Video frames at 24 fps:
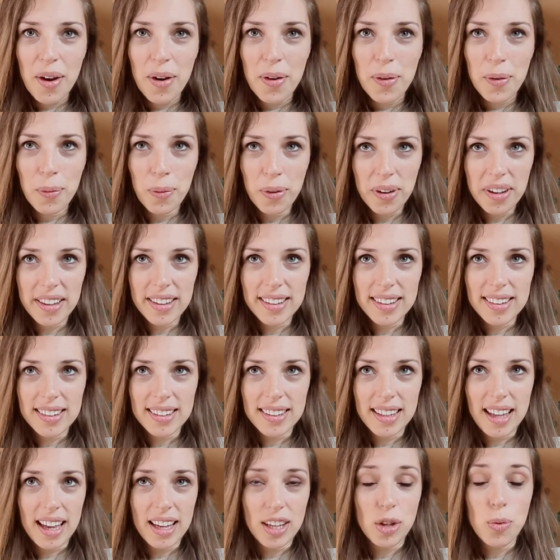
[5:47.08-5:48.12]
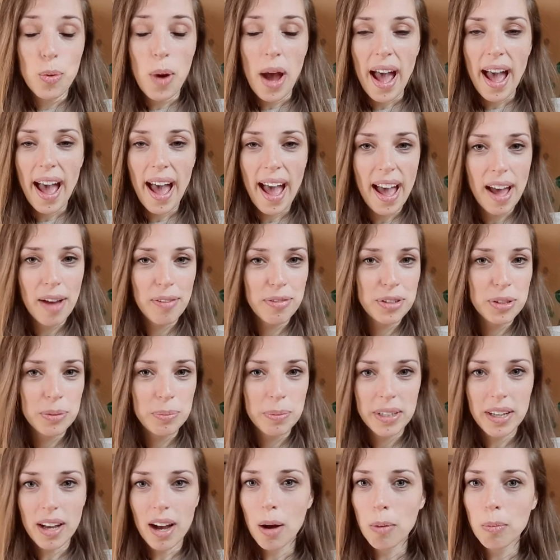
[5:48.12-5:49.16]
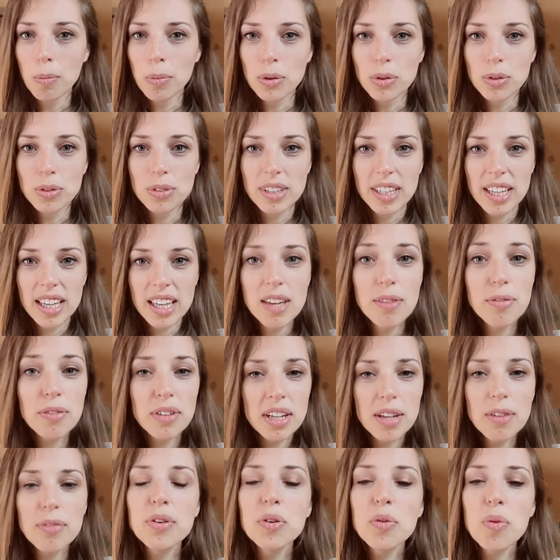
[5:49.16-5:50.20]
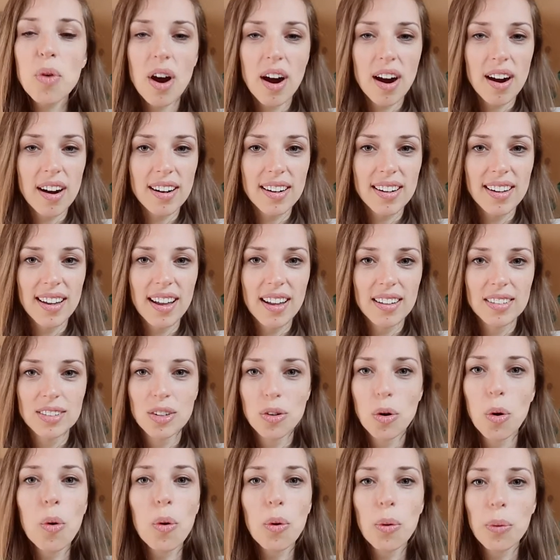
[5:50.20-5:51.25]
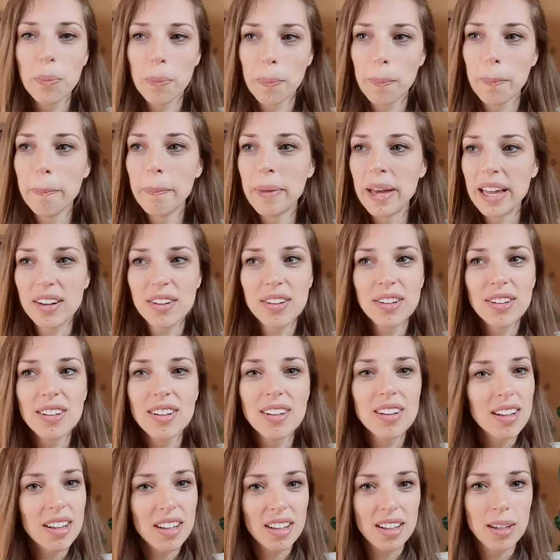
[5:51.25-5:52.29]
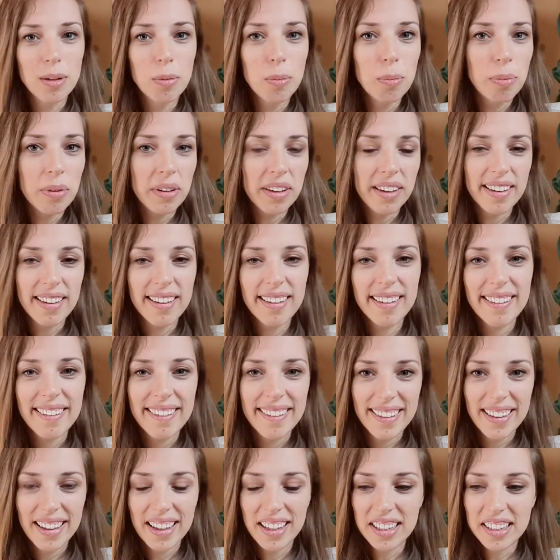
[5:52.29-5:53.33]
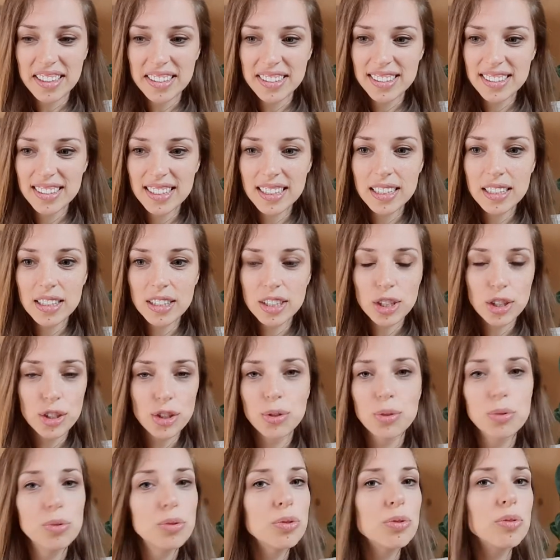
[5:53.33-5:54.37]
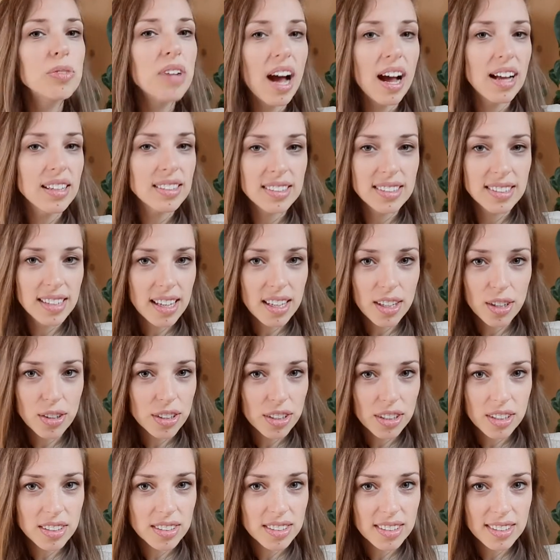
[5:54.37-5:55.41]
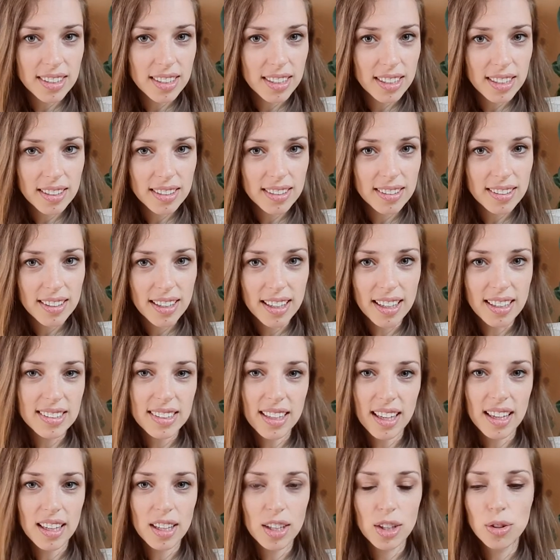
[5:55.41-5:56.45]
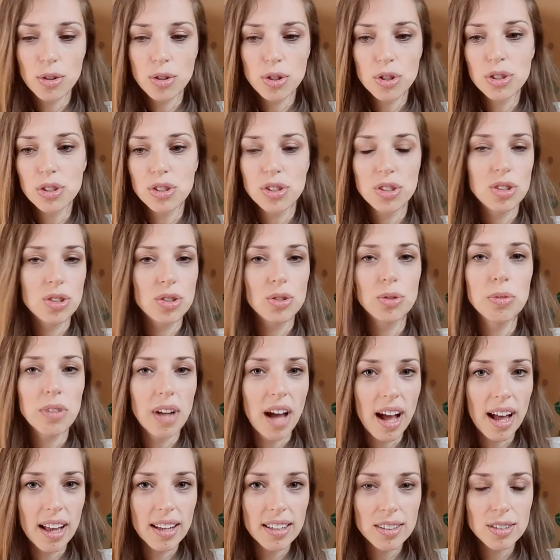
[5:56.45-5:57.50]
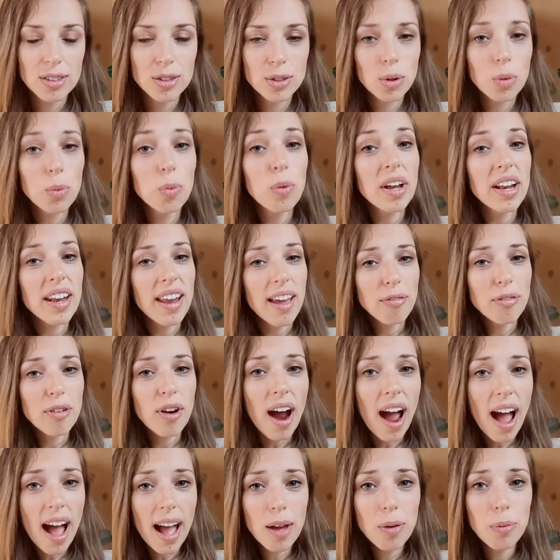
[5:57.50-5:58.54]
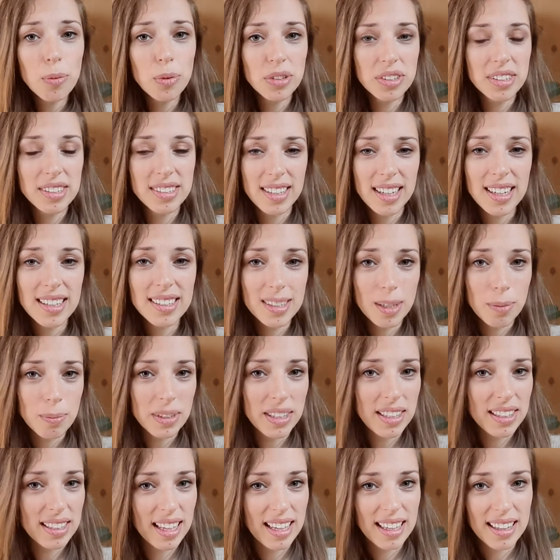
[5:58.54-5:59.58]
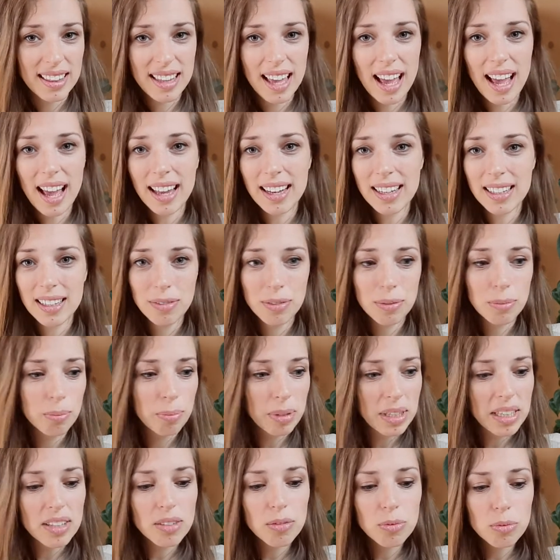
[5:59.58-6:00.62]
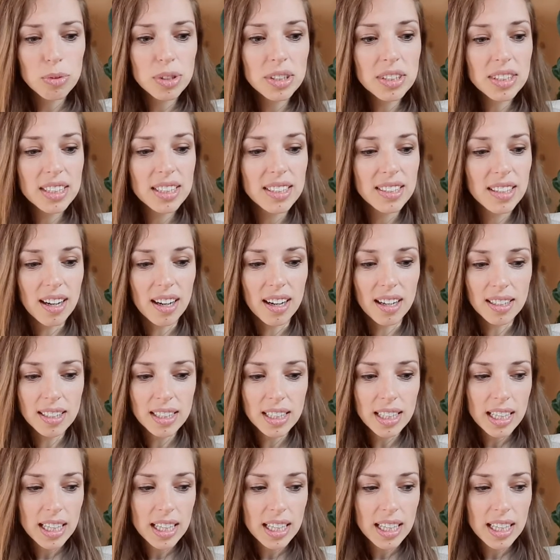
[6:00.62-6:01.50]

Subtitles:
with like, you have to be humble. Even if you are a gold medal Olympic skier, you do not say you're a good skier. It's like, you just do not. So whenever I would say something like that, even being really young,